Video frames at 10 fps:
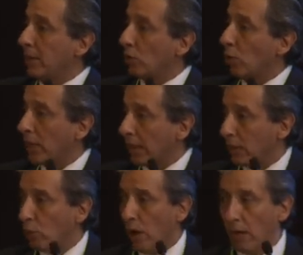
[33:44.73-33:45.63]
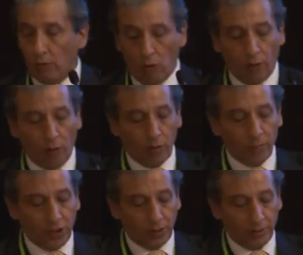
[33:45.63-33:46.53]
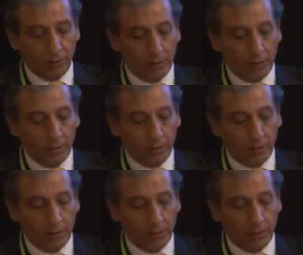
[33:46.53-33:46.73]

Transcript: So that is one of our missions.